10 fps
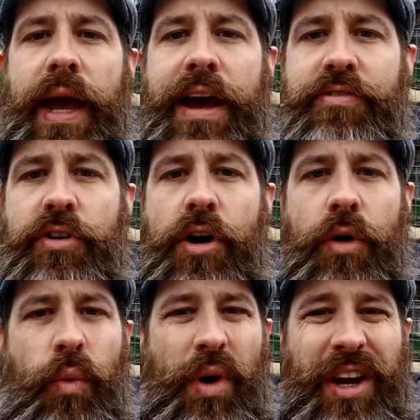After
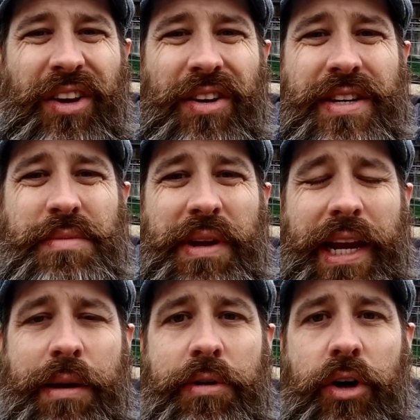all, what good is
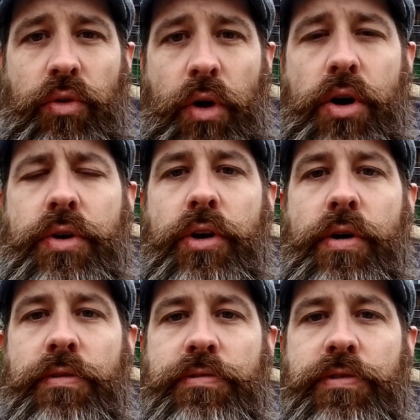being able to grow your
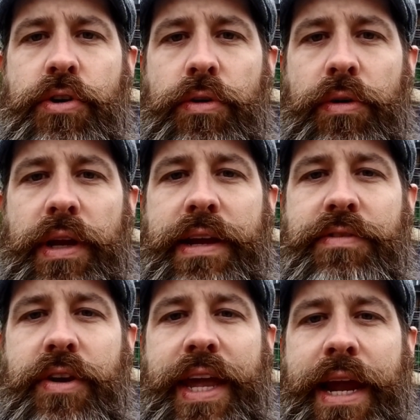own food
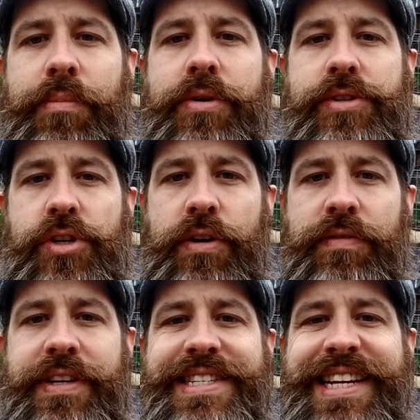if you can't
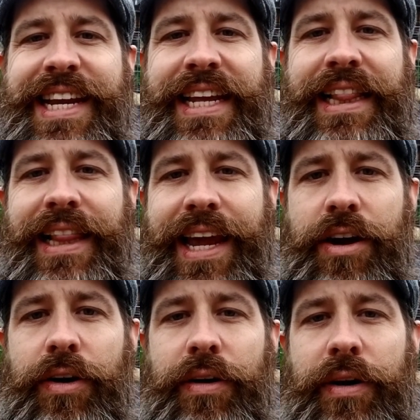preserve it to eat
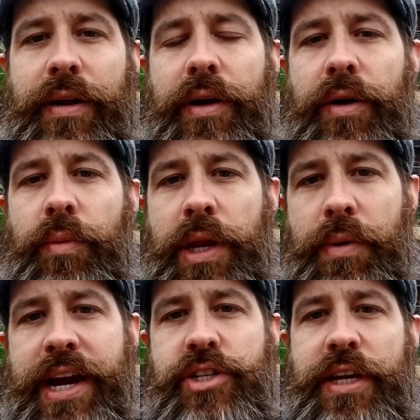later when
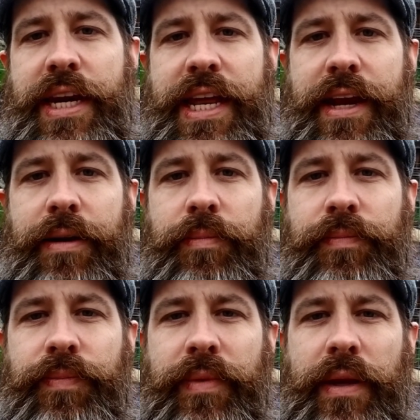you actually need it?
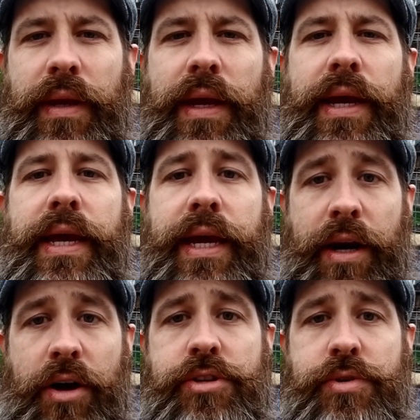It
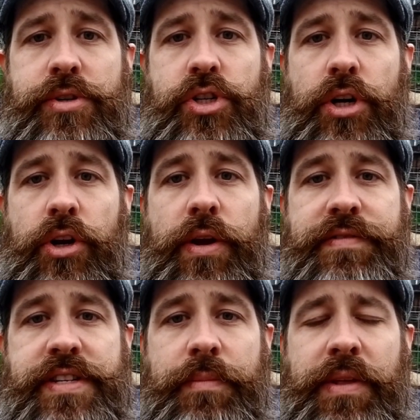can also ensure you
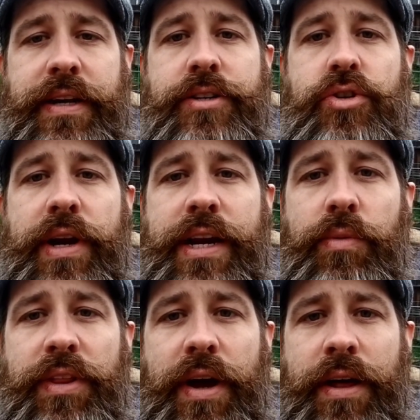have something to trade
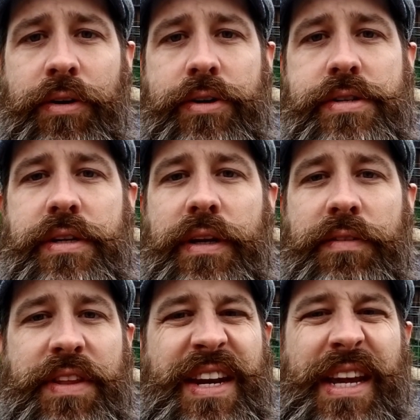with others
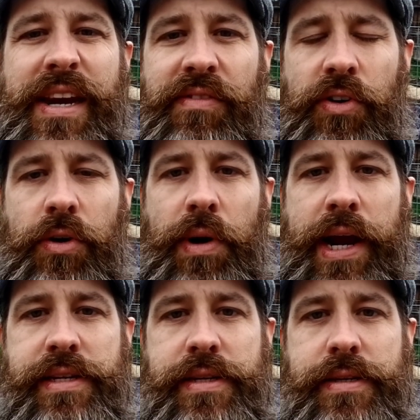if the need ever
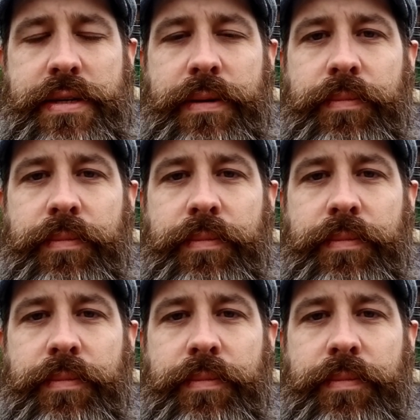arises.